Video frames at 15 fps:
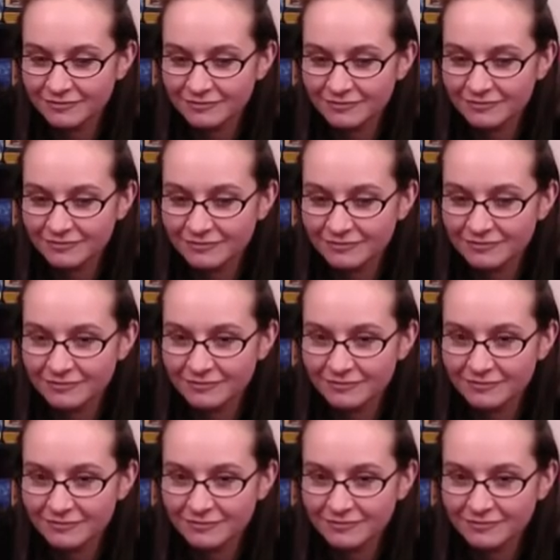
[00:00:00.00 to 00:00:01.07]

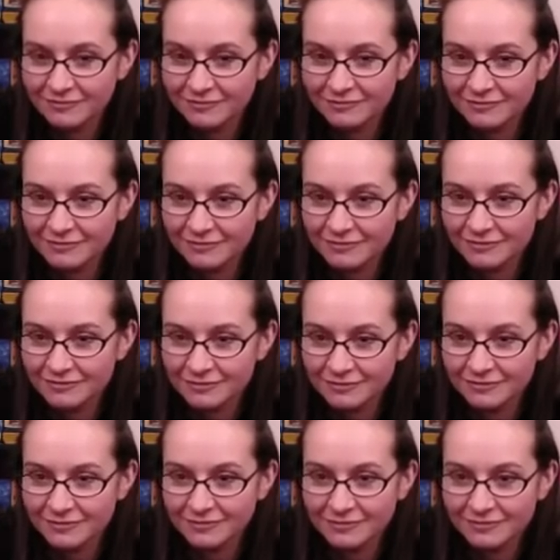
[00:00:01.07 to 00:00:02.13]

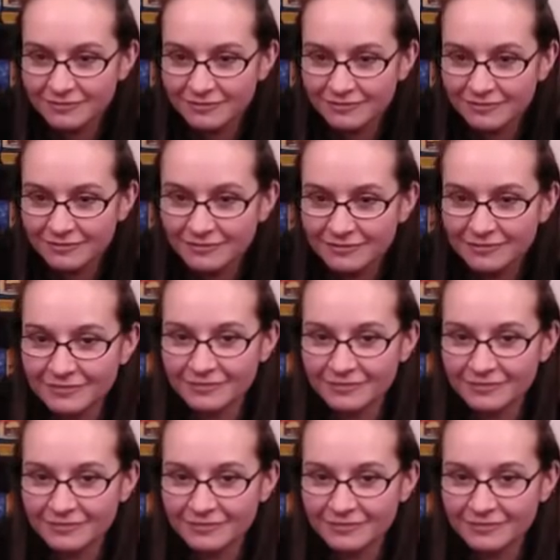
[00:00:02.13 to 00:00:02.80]
This person isn't speaking.